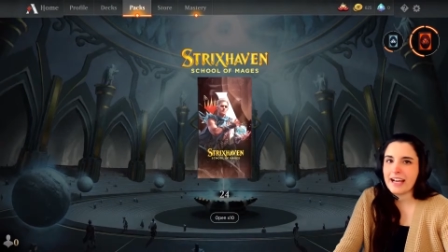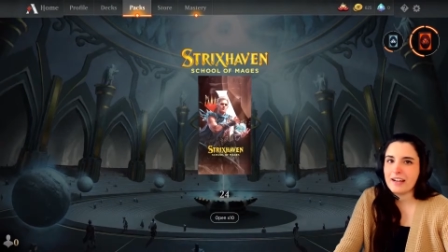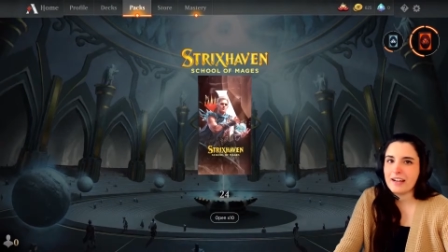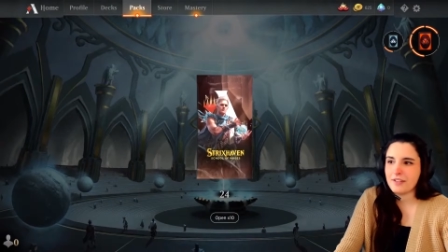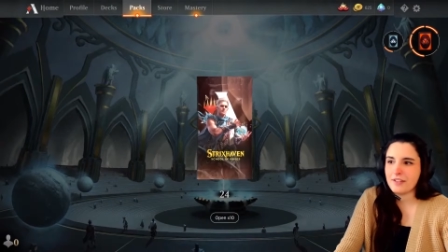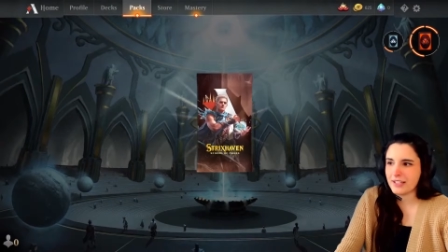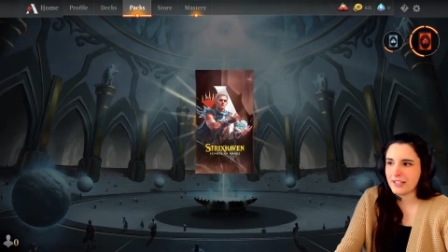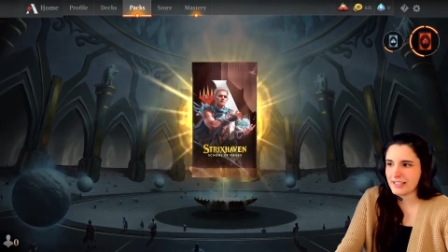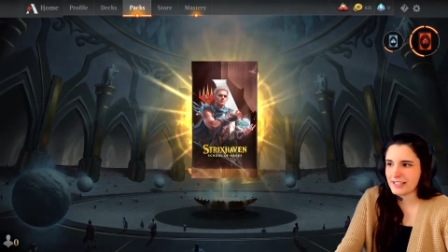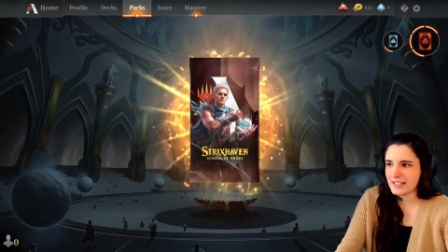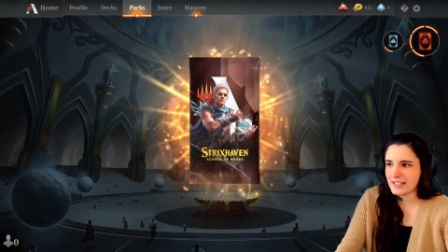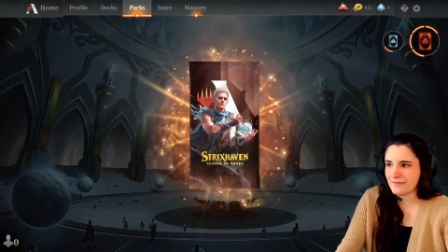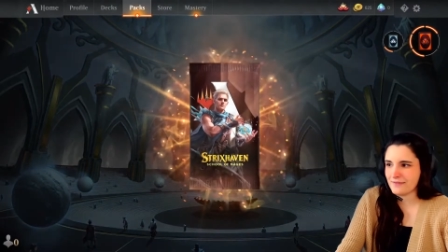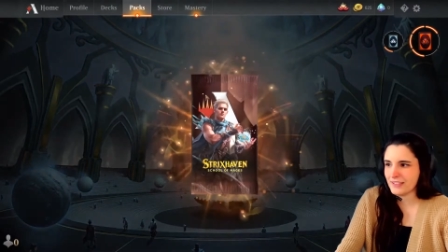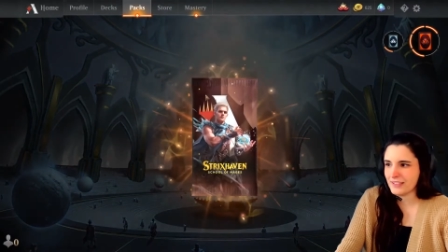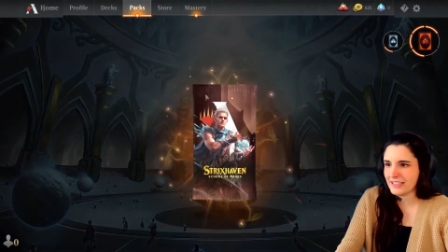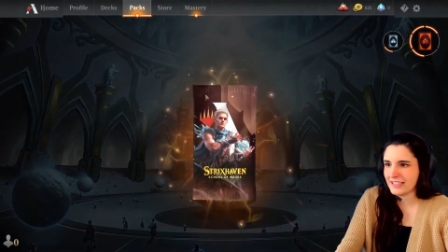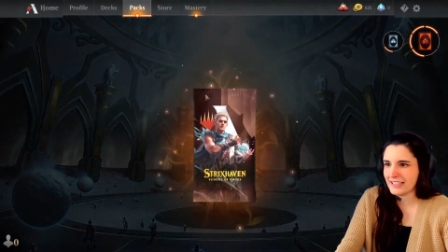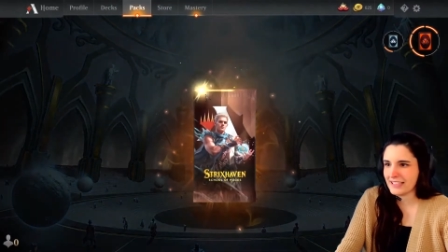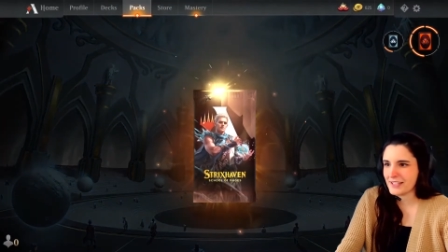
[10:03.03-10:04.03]
Harness
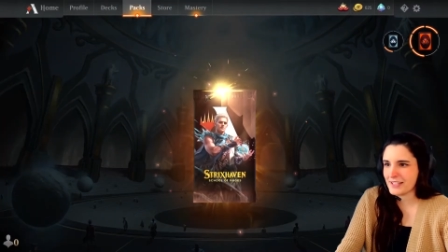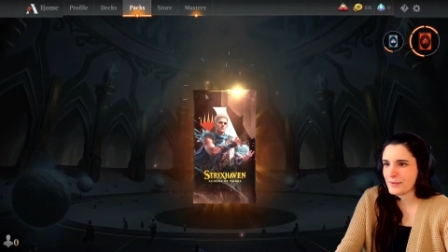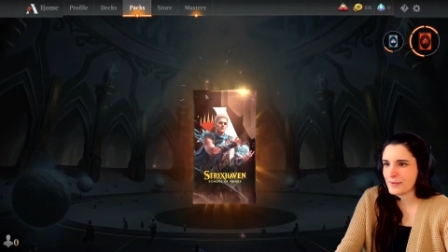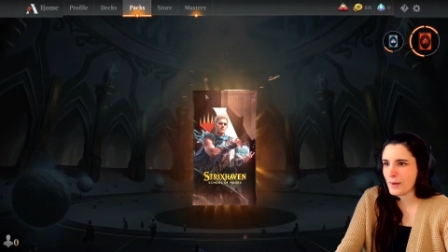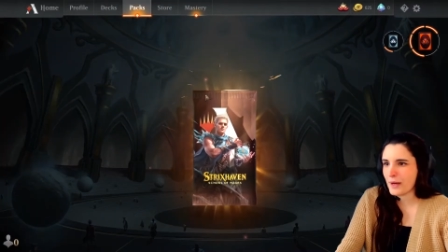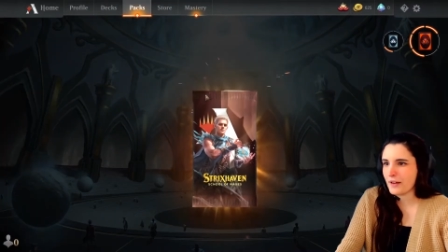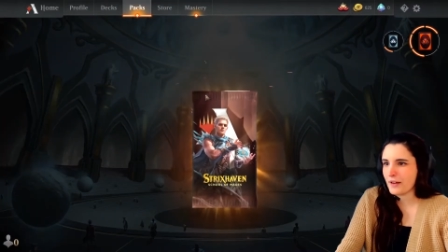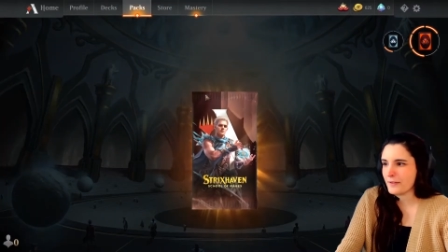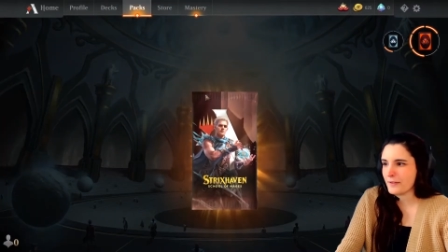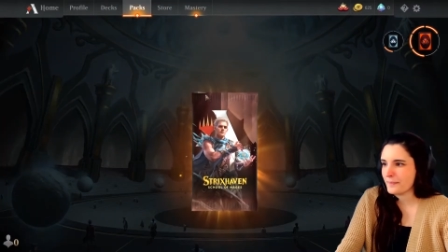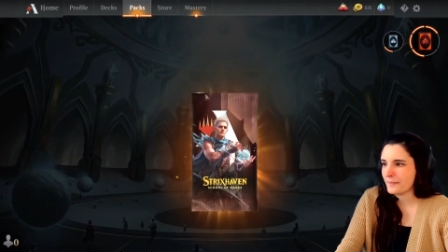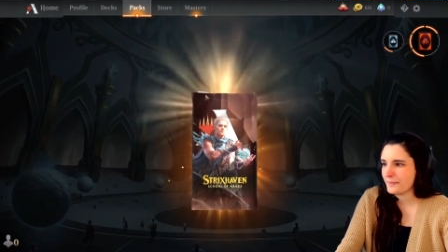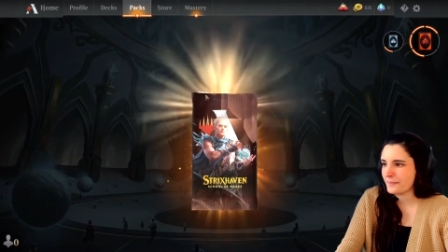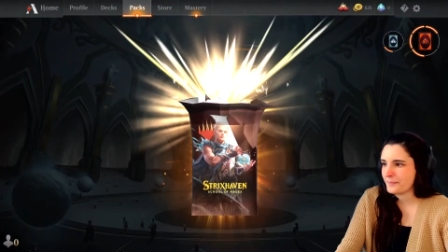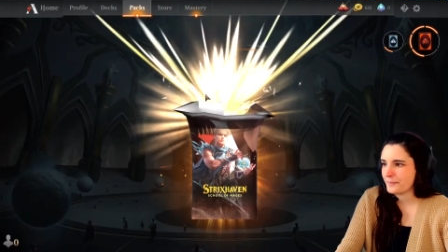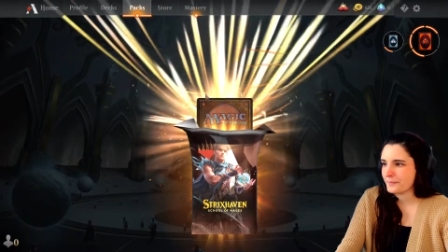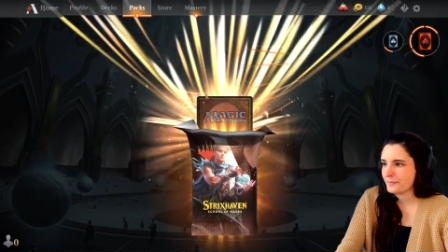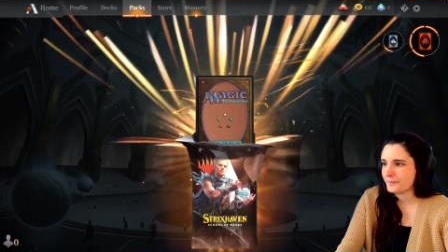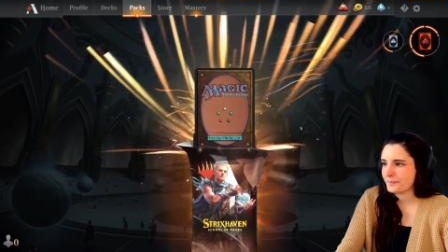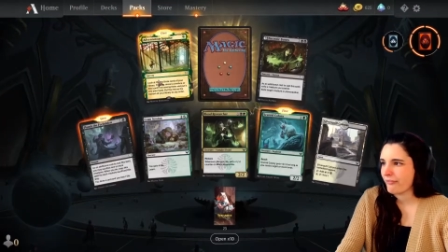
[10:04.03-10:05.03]
Infinity as well.
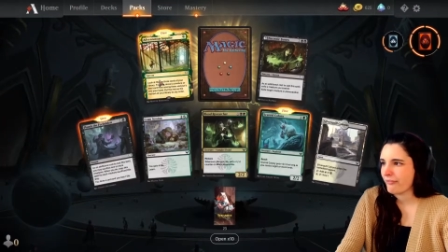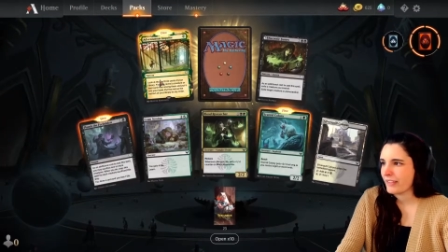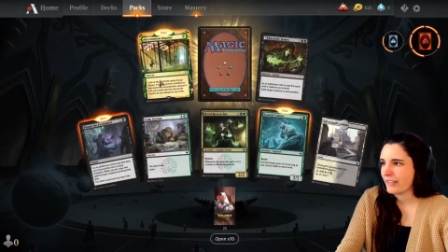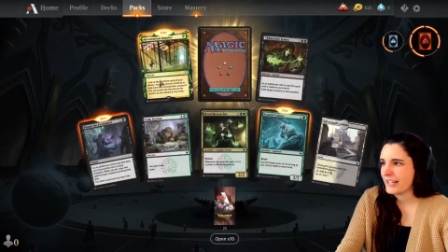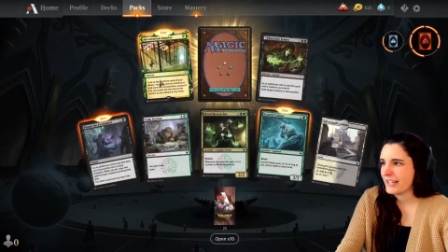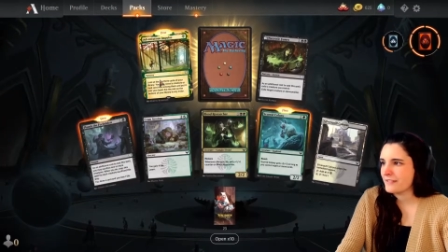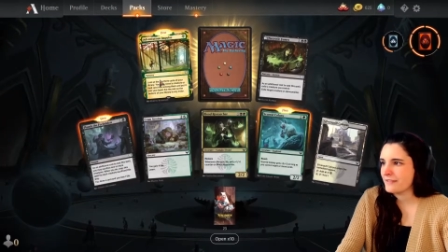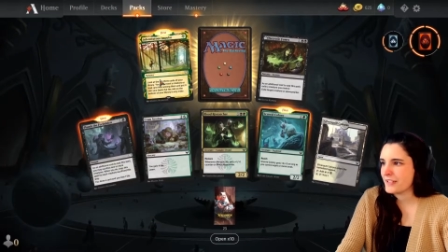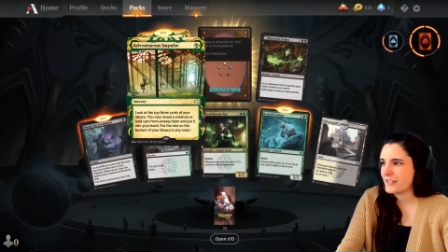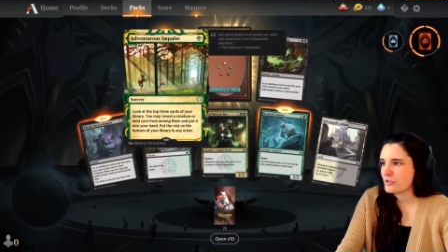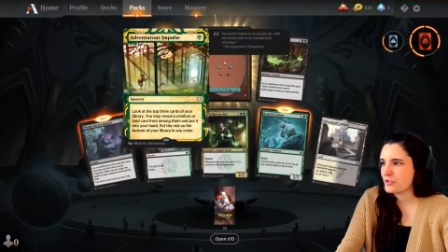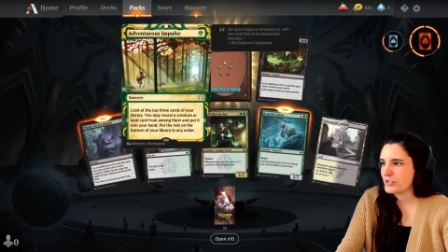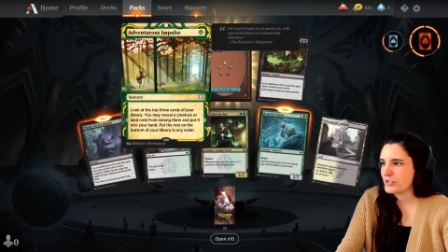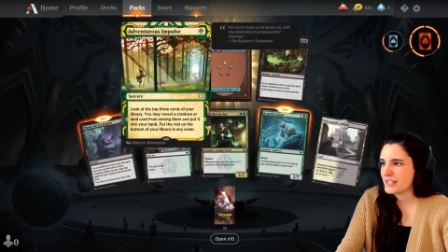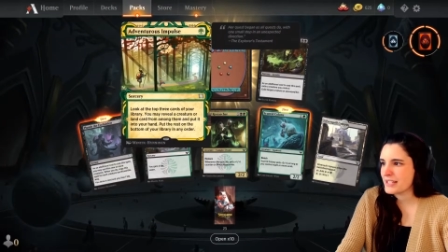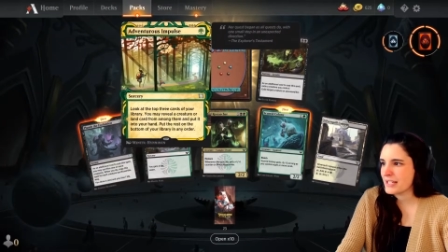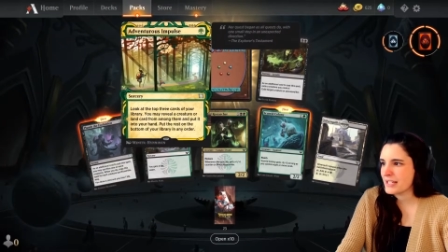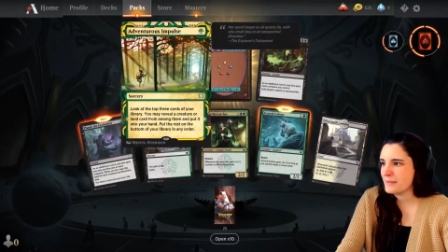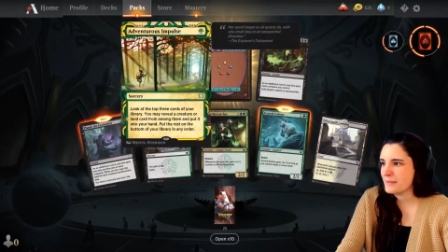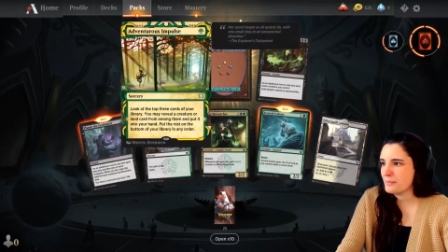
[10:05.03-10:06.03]
Adventurous
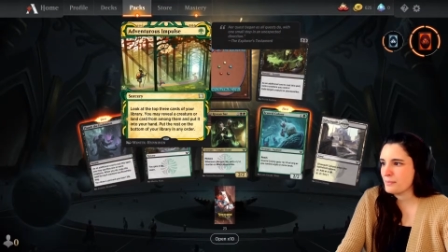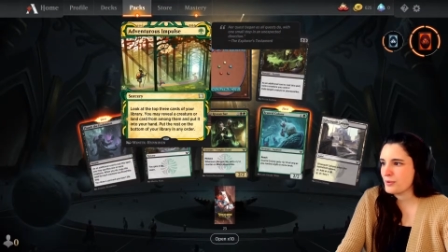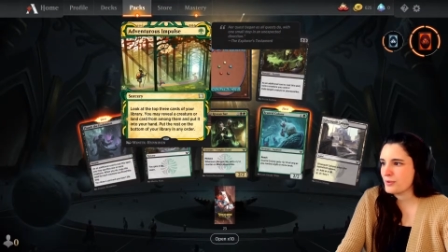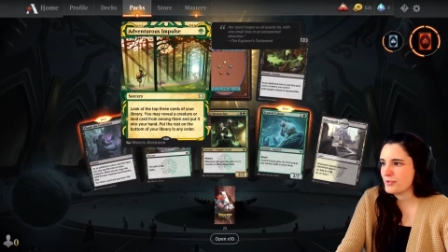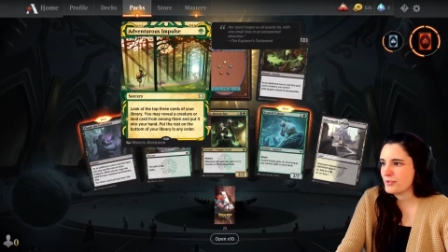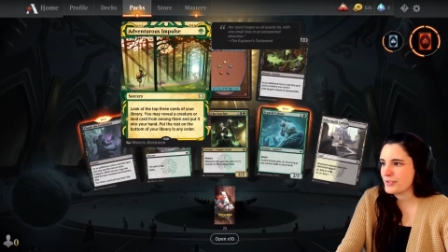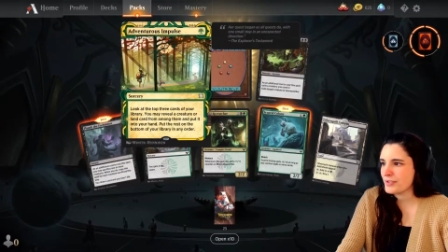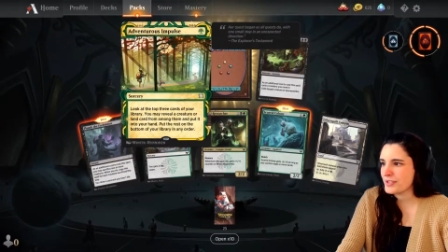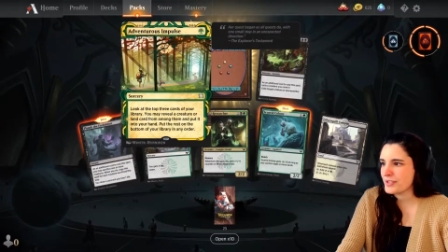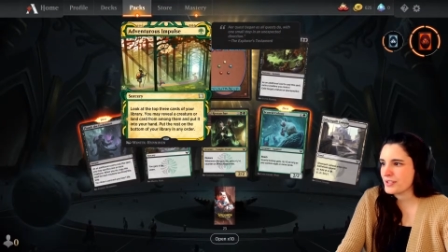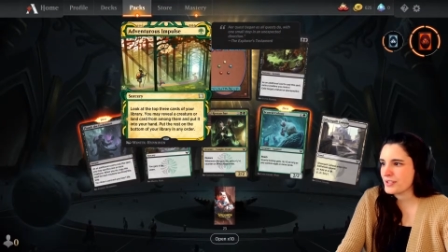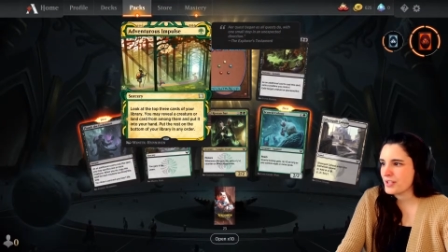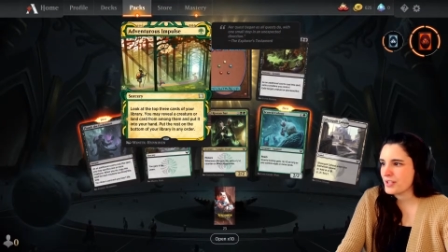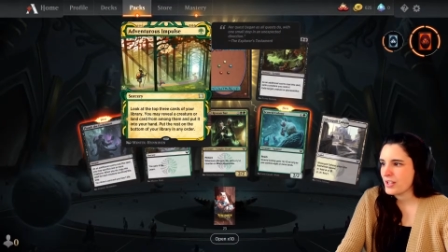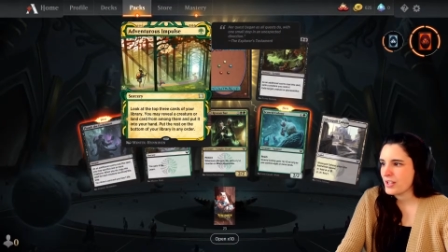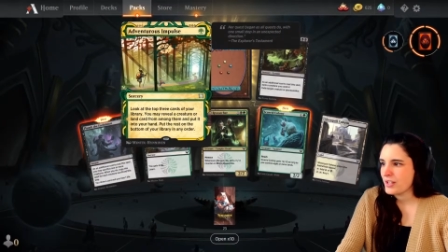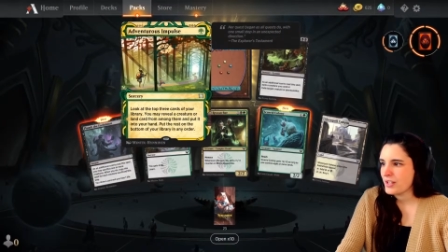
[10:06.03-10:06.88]
Impulse,